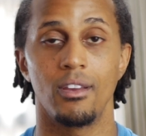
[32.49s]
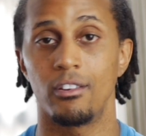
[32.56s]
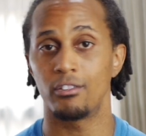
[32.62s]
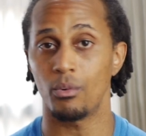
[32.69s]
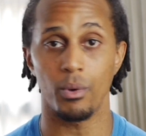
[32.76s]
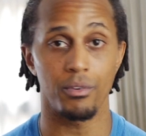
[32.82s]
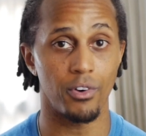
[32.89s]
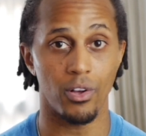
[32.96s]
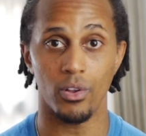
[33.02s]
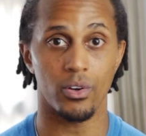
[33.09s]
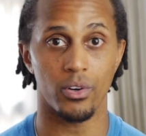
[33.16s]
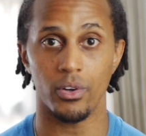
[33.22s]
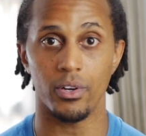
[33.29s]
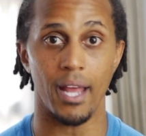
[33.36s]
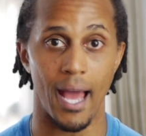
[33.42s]
So we've all
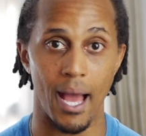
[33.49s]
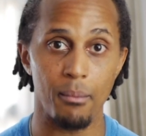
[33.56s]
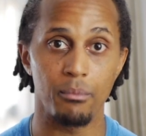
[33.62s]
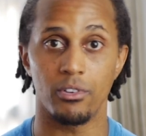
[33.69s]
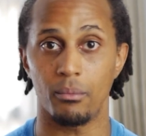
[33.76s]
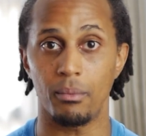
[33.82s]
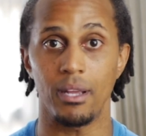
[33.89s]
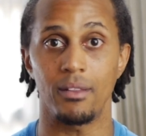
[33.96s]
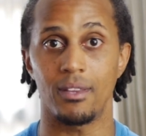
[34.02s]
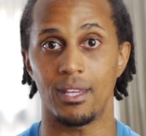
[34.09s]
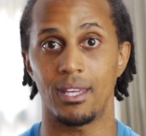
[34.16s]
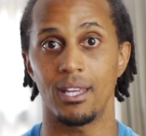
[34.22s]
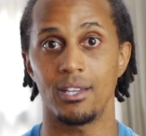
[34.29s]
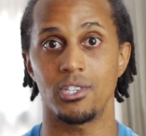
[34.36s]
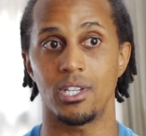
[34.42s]
heard abs are made in the
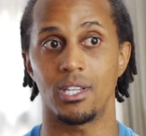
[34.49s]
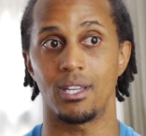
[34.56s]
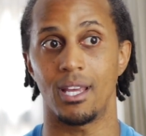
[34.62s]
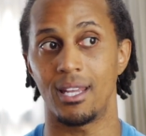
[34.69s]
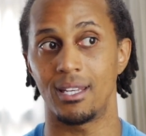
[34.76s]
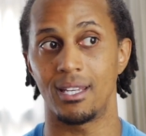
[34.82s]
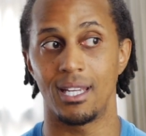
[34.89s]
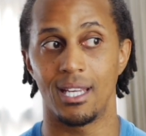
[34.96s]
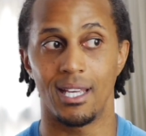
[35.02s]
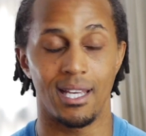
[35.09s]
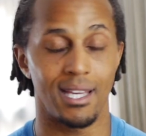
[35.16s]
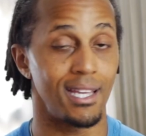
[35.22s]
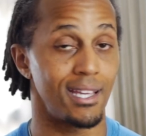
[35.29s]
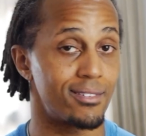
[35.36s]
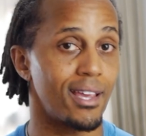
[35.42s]
kitchen, and
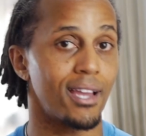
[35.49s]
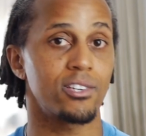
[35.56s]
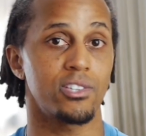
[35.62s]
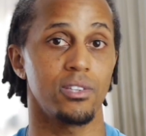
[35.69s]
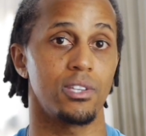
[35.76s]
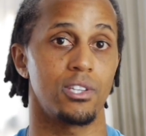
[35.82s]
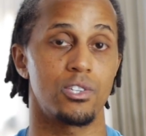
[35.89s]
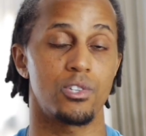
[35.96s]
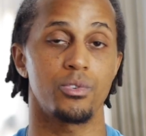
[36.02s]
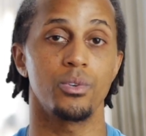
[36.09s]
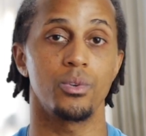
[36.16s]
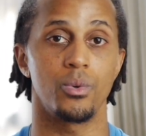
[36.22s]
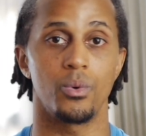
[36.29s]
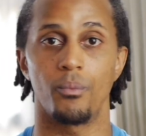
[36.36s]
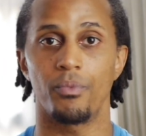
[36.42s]
it's actually
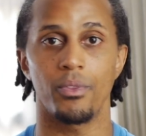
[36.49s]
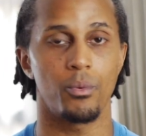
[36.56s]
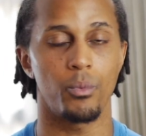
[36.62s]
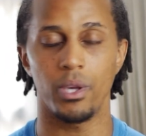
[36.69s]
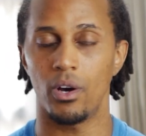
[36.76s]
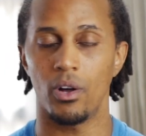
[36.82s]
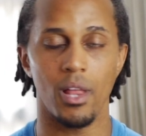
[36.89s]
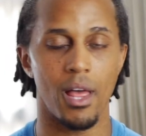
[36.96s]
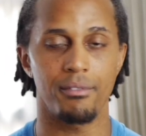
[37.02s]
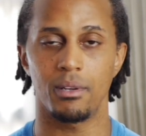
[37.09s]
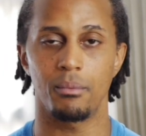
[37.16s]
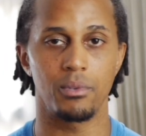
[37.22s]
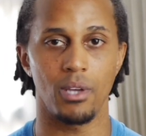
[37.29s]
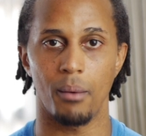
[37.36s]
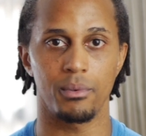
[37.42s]
true. We all have an
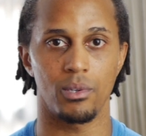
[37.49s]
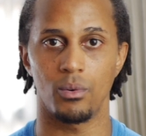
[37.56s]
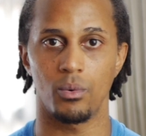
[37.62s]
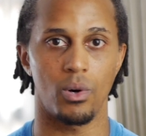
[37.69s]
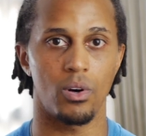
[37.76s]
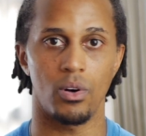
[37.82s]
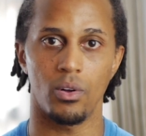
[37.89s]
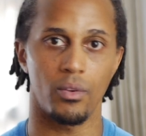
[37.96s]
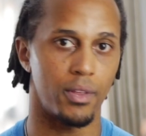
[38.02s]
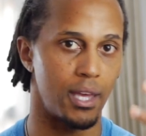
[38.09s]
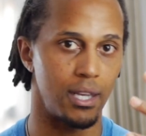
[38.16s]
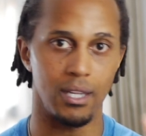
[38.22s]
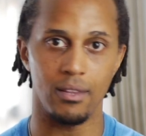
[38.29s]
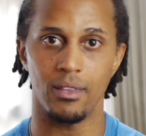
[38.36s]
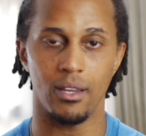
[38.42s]
abdominal wall,
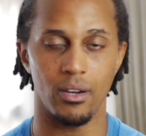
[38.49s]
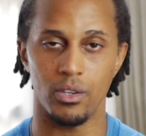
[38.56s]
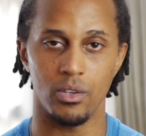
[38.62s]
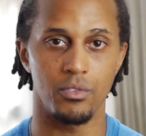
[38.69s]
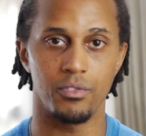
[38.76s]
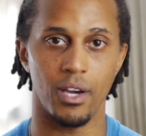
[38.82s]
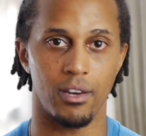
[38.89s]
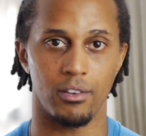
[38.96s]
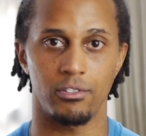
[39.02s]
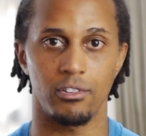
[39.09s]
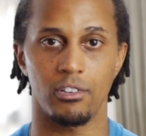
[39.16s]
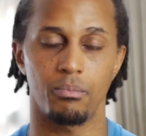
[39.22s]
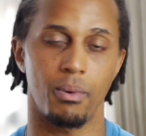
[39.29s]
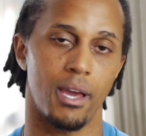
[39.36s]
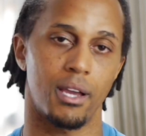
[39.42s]
and in there you've got a
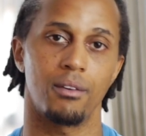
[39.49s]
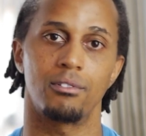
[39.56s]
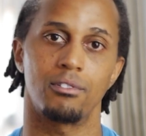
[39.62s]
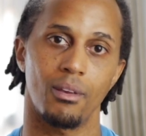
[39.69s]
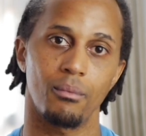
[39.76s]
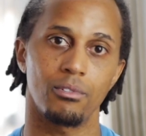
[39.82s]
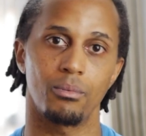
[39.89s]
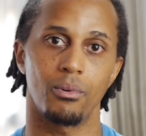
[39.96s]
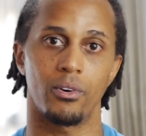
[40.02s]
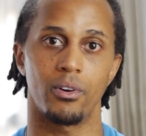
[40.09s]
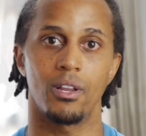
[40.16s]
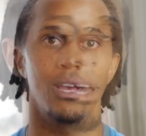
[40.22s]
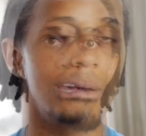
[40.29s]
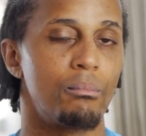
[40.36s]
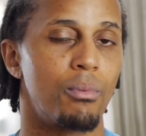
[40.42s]
six-pack of some
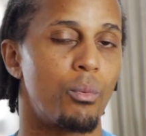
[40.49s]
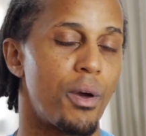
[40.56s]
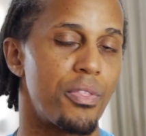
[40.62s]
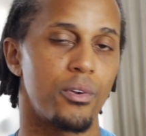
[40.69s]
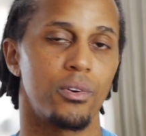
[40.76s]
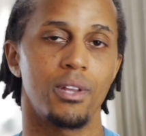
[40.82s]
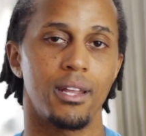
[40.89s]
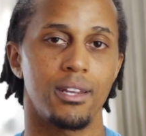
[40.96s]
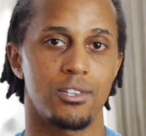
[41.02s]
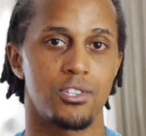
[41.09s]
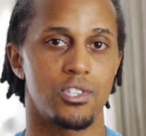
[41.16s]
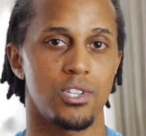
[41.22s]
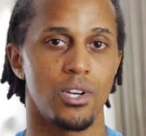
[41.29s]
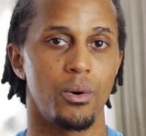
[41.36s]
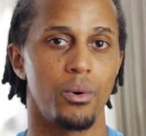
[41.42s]
sort. But whether or not it
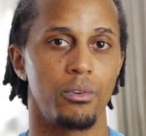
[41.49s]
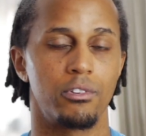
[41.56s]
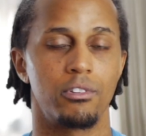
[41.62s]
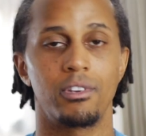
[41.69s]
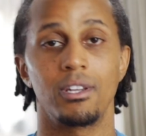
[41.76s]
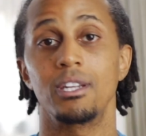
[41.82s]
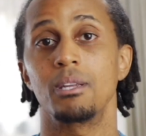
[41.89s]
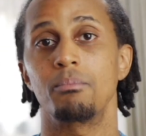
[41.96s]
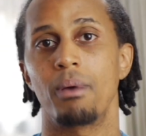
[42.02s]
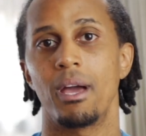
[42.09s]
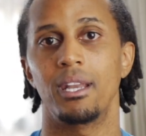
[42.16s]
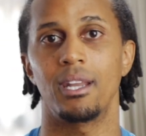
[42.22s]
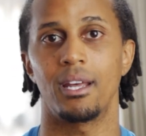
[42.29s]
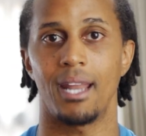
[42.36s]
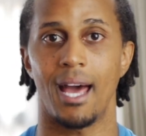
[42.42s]
shows is going to
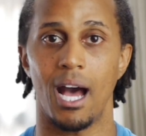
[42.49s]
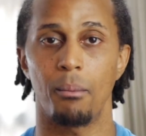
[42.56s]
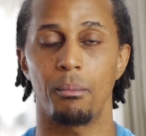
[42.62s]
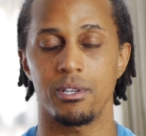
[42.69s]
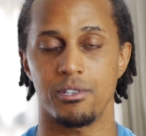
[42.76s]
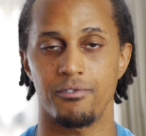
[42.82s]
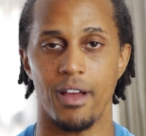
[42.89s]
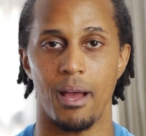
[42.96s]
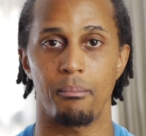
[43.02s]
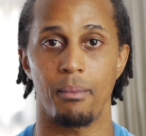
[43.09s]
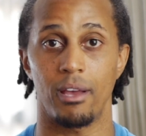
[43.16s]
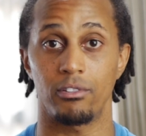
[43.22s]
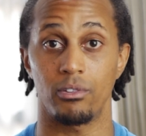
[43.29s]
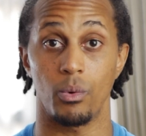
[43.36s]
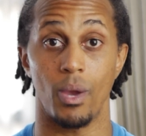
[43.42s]
depend on how much fat
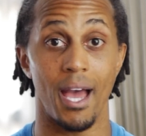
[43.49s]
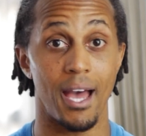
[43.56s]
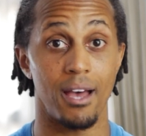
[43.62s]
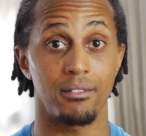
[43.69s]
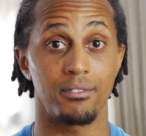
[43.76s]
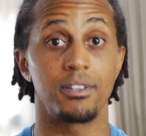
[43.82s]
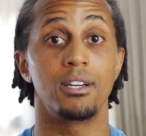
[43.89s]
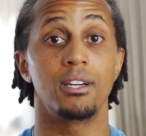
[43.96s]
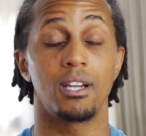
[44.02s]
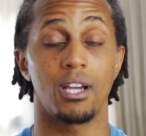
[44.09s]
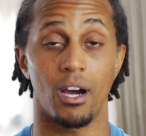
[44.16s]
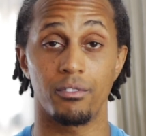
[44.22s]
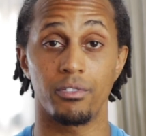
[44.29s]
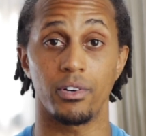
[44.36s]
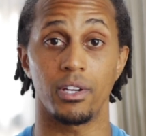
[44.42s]
mass you have
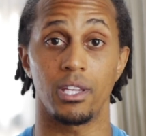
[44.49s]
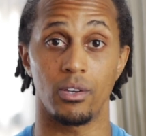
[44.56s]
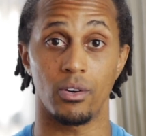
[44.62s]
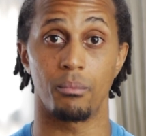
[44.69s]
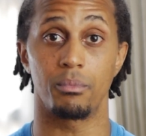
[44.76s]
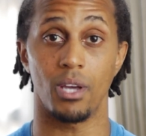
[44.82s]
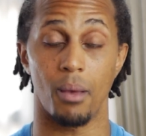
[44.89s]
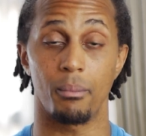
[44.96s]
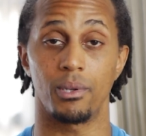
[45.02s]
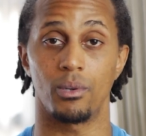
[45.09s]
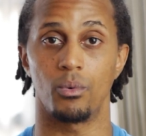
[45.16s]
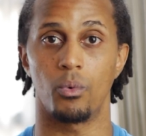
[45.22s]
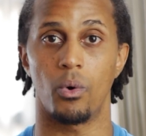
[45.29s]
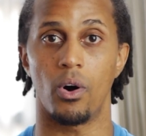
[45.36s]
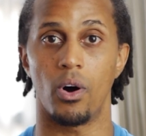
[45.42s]
covering your
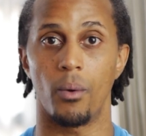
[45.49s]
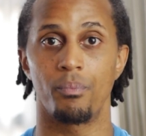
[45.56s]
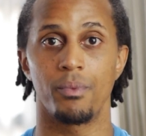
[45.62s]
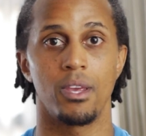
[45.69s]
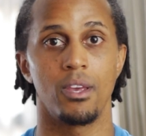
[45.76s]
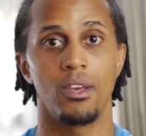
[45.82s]
abdominal wall.